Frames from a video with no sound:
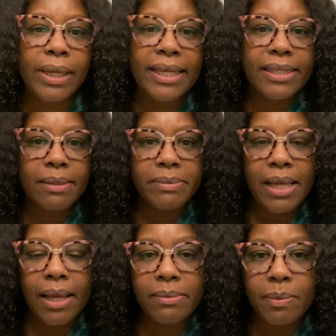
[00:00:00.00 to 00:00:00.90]
like
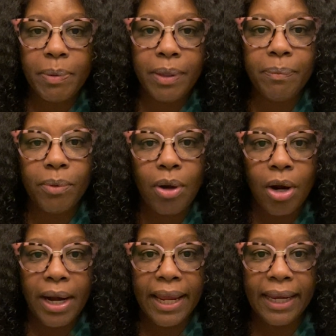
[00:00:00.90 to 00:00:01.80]
sometimes people
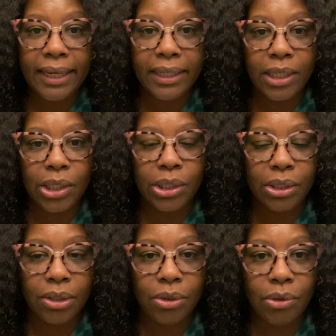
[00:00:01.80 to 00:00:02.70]
are hating